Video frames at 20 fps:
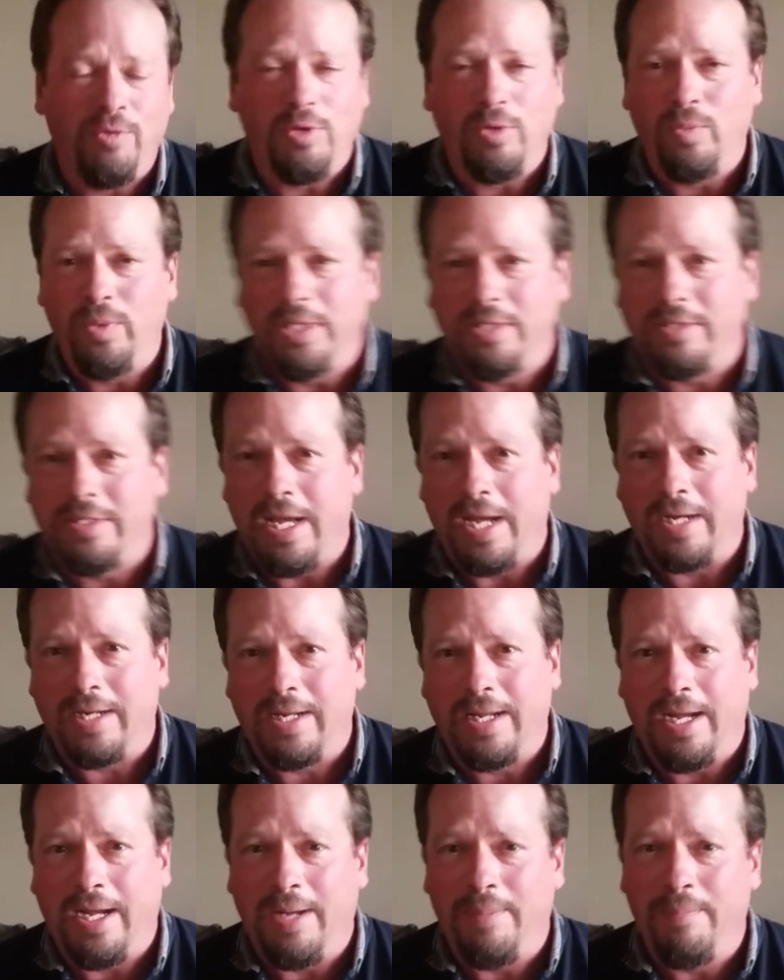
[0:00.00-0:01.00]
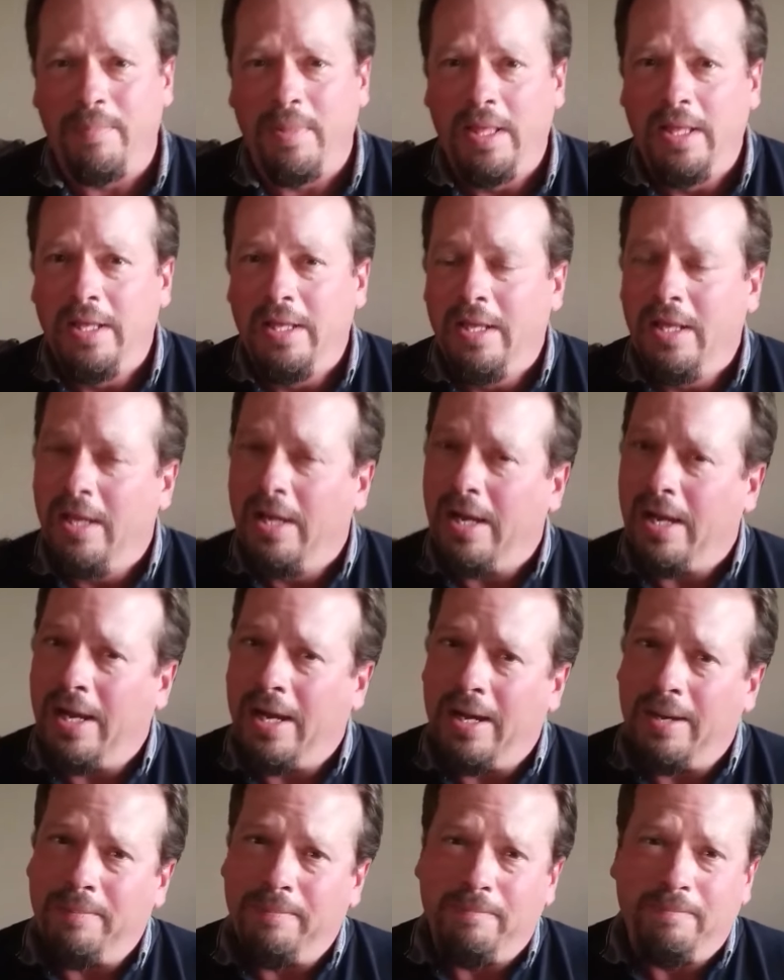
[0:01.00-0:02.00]
realweeds.com.
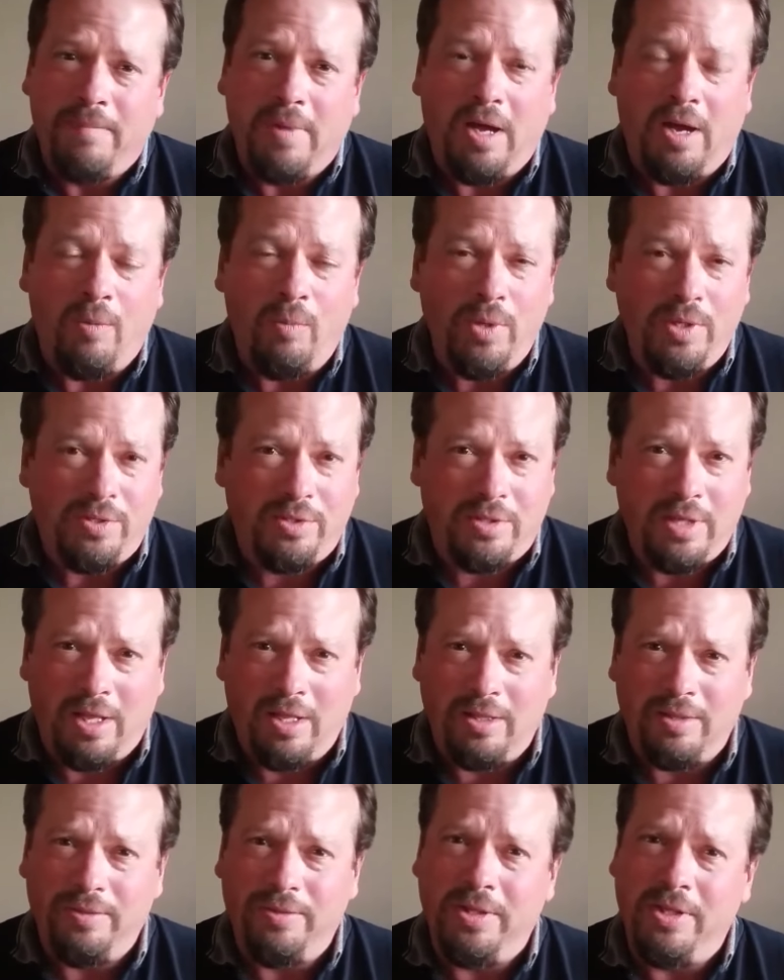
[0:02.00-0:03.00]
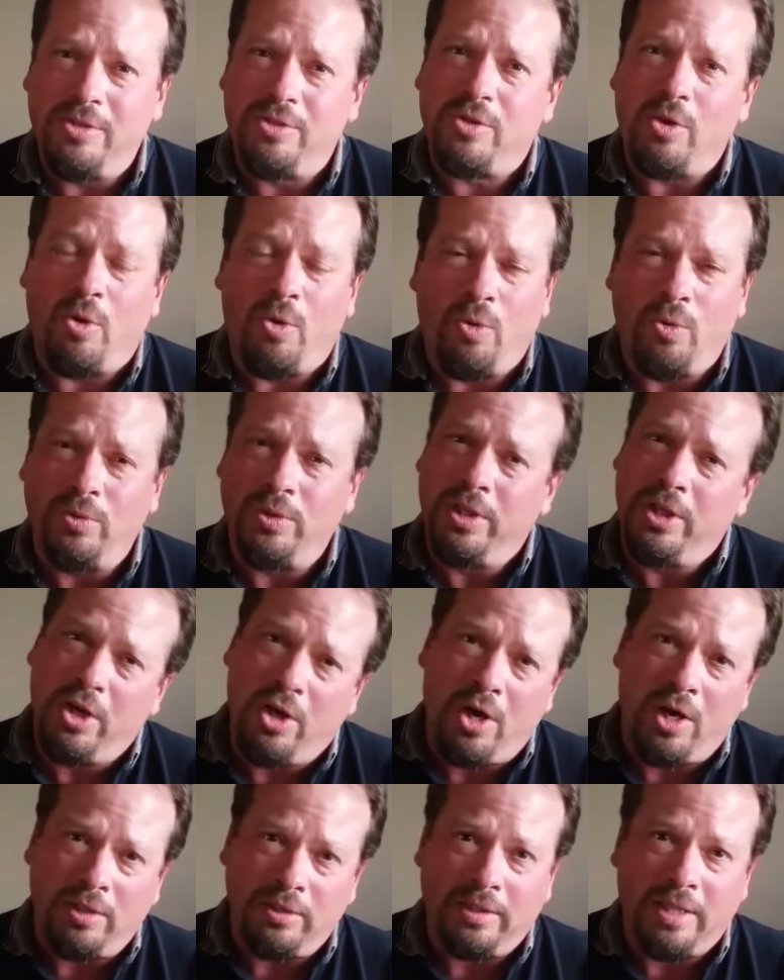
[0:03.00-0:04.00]
We sell these only
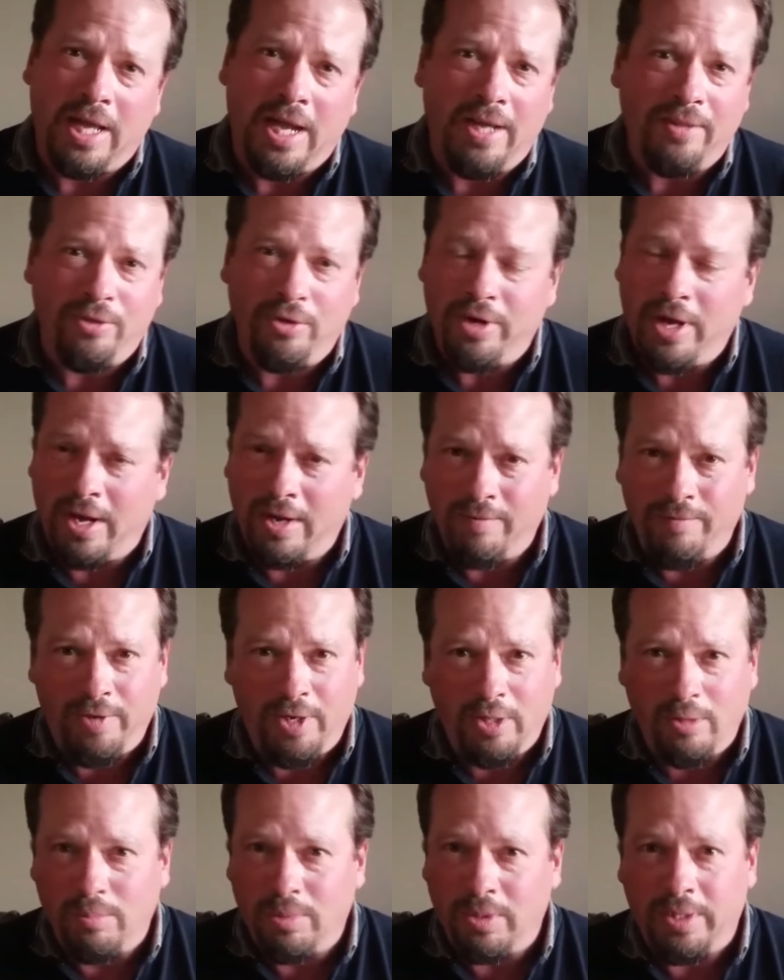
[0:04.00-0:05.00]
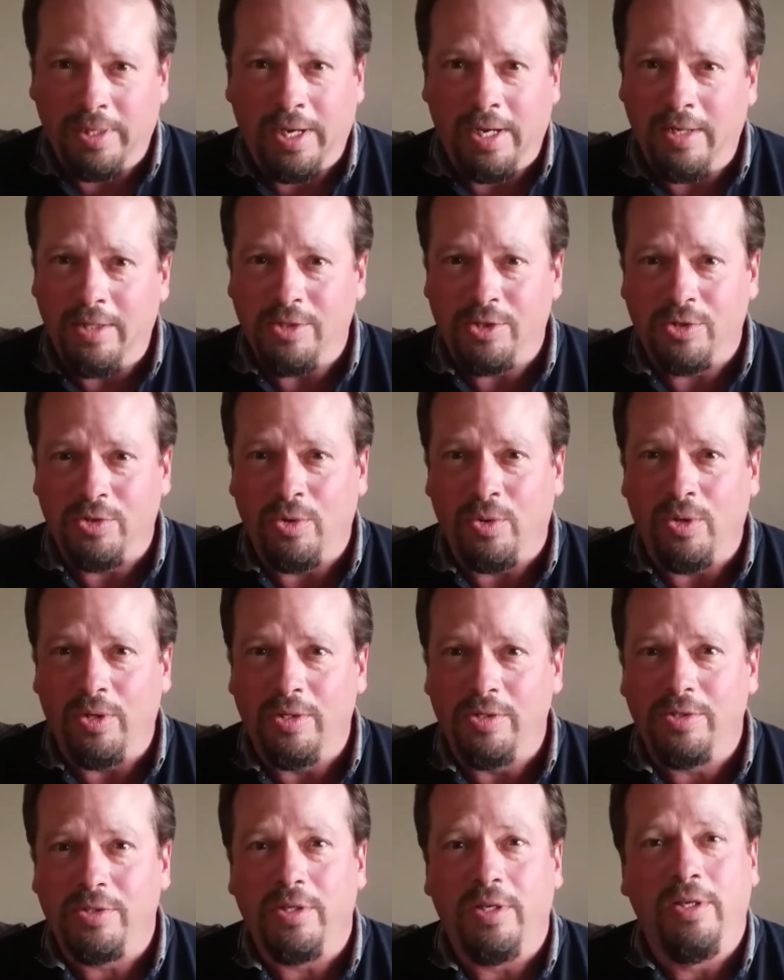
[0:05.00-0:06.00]
online. They're not available in any
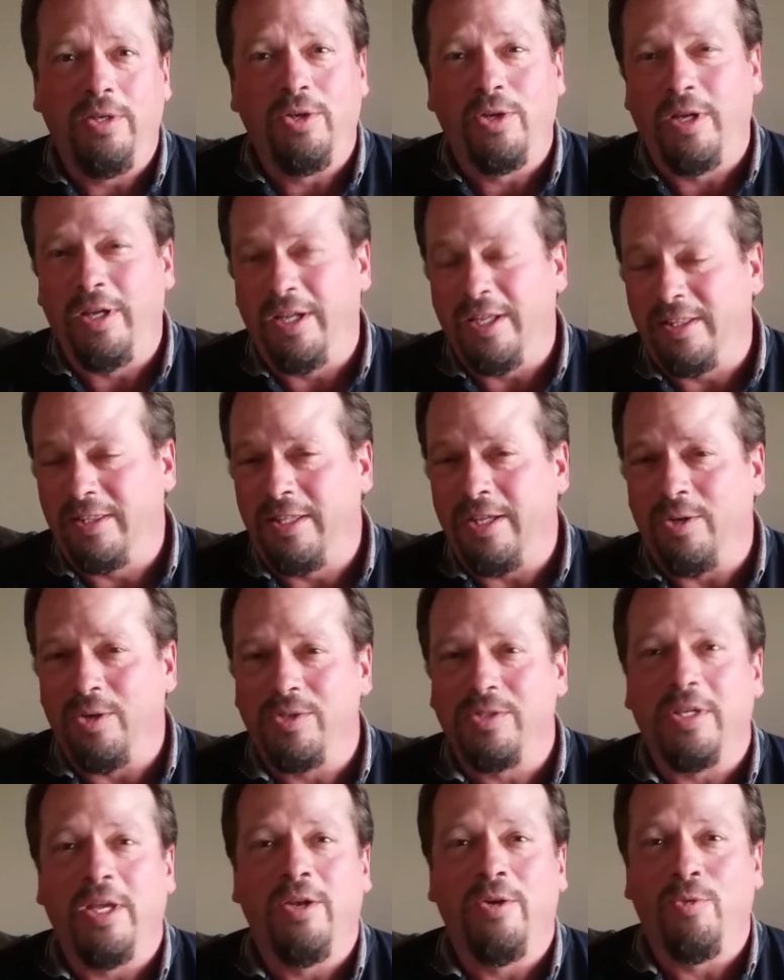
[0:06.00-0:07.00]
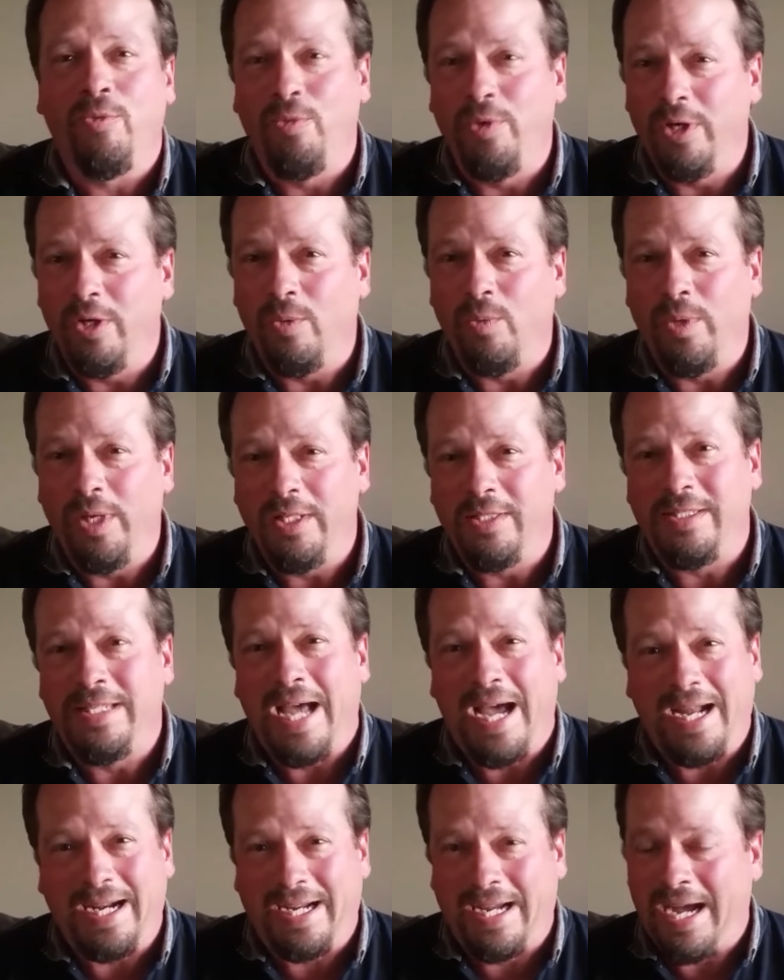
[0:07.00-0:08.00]
stores, and you can get those at
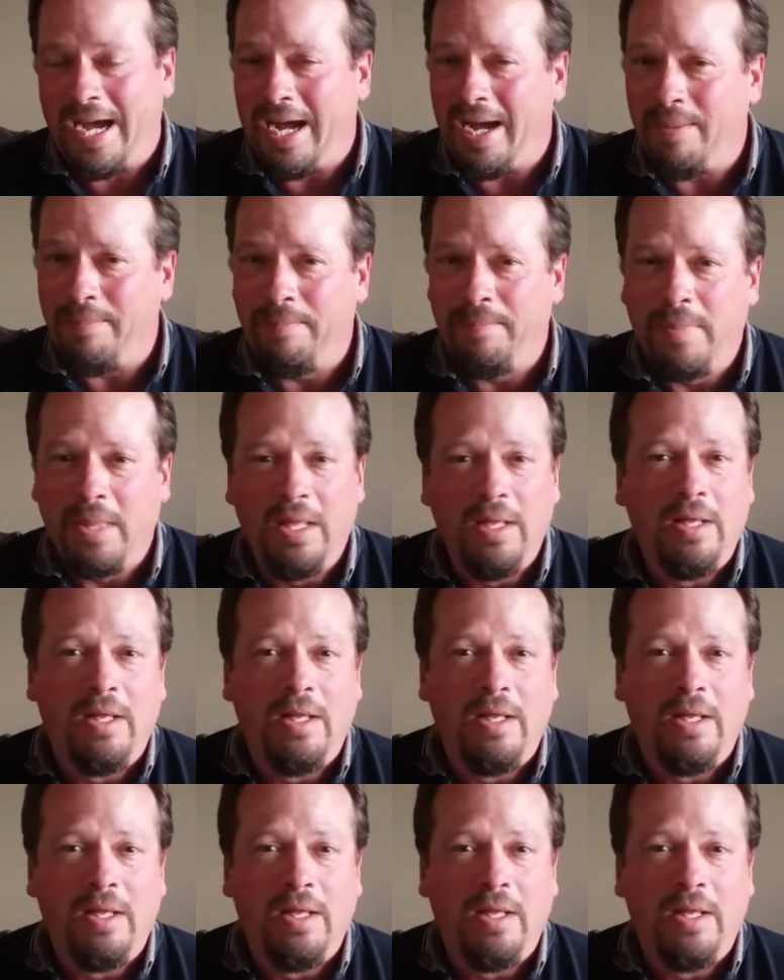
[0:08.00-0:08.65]
realweeds.com.